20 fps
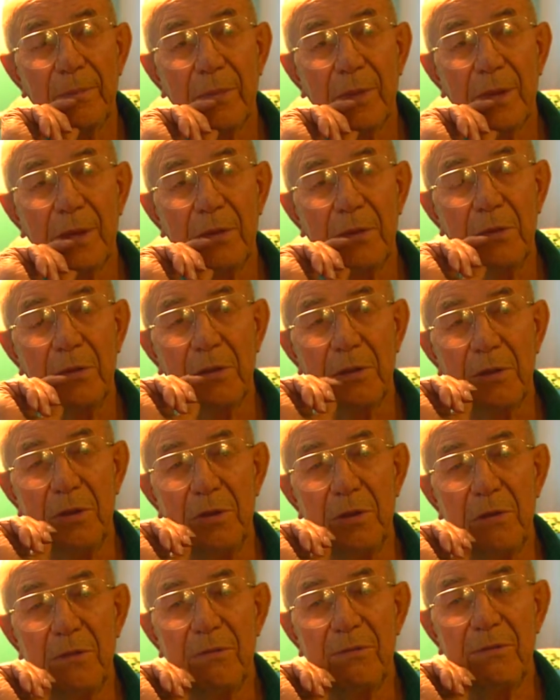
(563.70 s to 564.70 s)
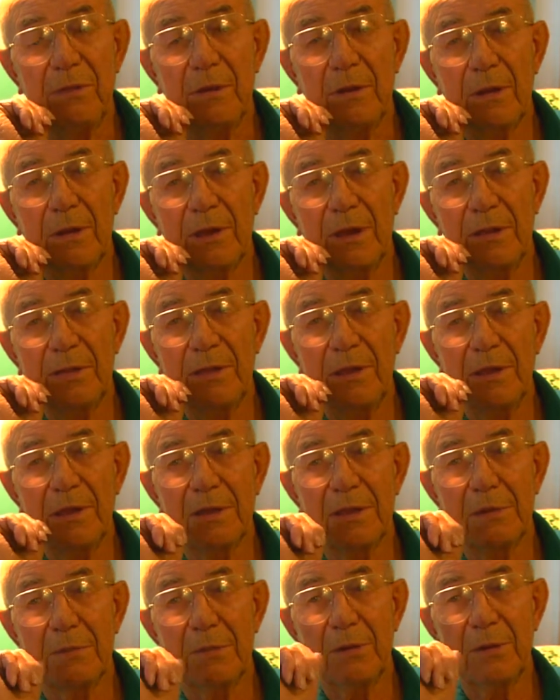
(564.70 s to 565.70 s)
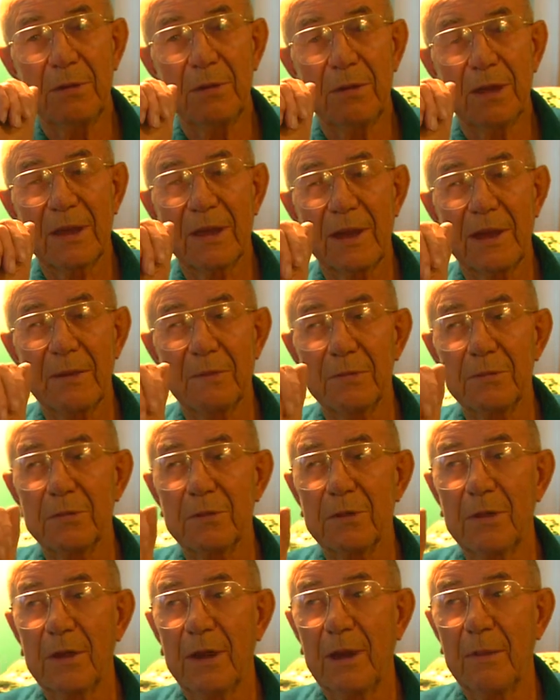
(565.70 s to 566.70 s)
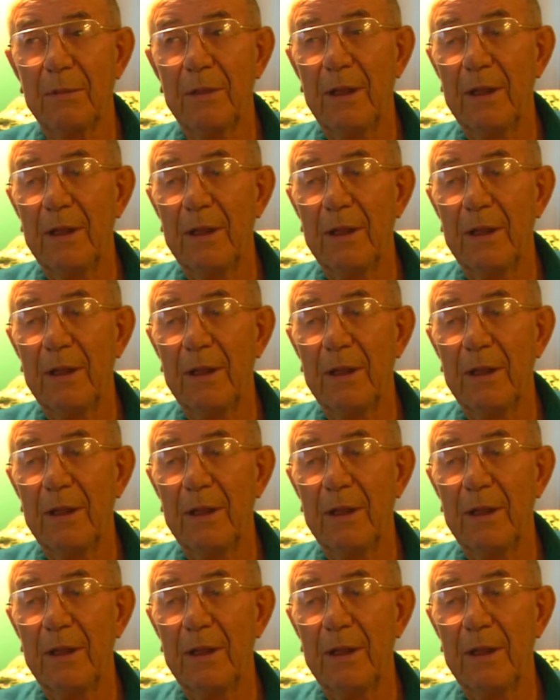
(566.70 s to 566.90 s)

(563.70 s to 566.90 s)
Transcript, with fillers: And you could just feel that thing coming to a kind of a stop.